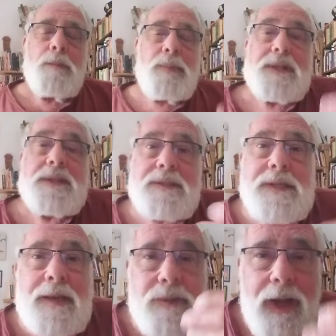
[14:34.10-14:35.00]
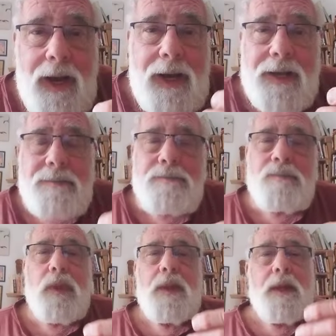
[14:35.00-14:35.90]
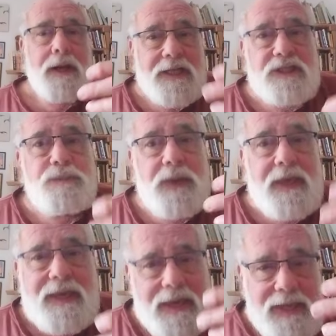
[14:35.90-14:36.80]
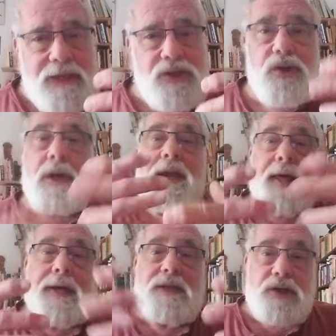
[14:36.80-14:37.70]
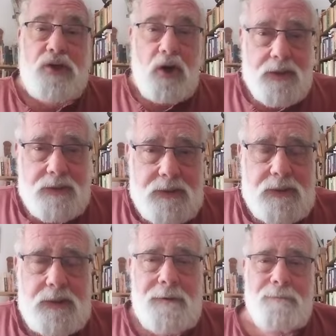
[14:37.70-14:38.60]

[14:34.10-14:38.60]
But at the same time, let's begin to connect the dots